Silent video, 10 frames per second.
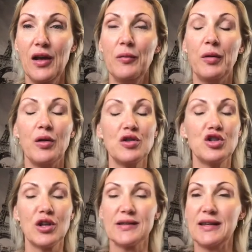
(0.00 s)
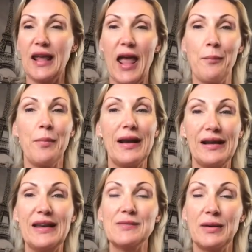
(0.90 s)
But just again,
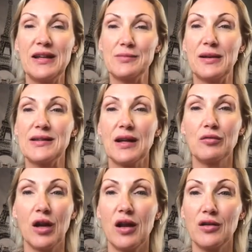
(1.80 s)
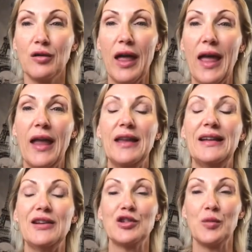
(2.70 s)
please don't cut your hair unless you